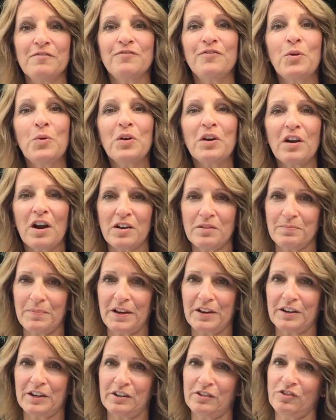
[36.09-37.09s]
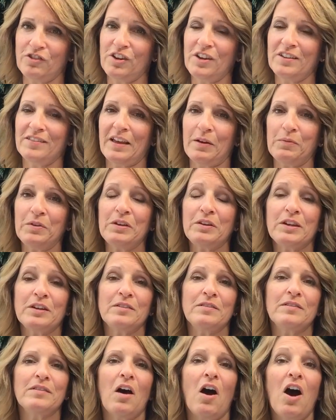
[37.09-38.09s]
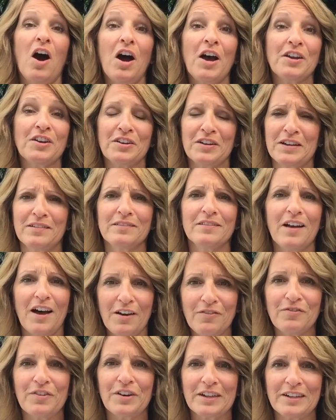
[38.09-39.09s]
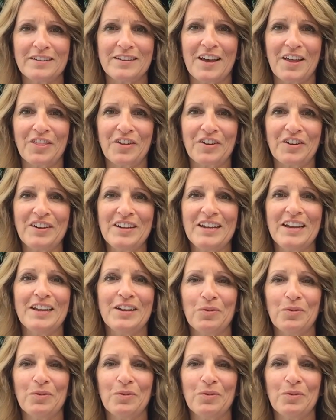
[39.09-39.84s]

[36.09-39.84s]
for our marriage that we could honor and love one another